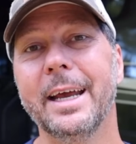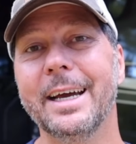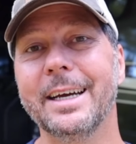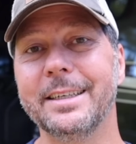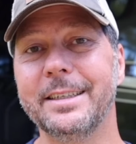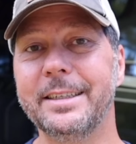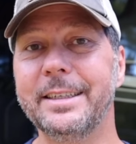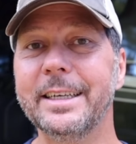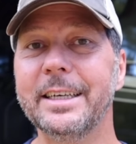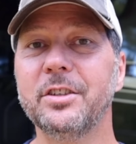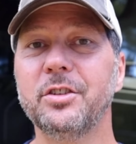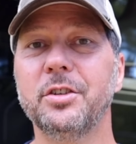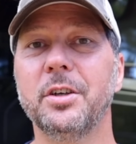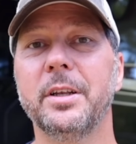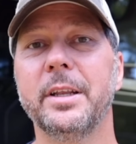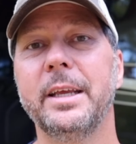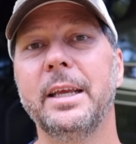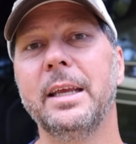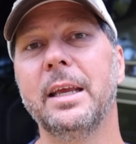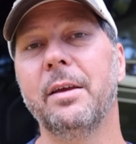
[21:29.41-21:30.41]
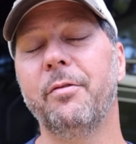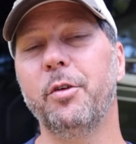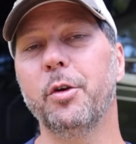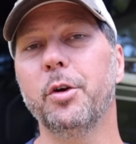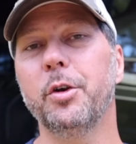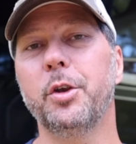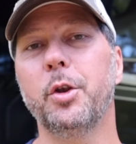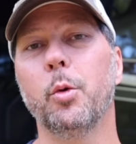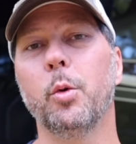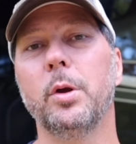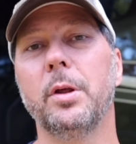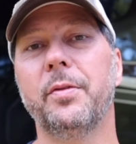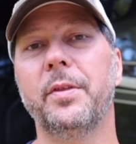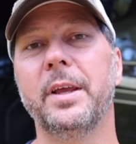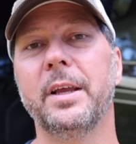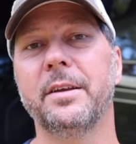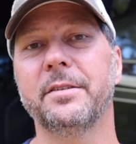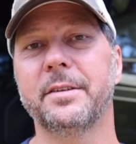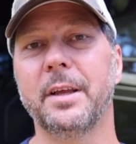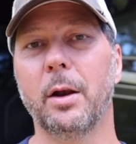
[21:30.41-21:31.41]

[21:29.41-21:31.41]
Additionally, if you're doing things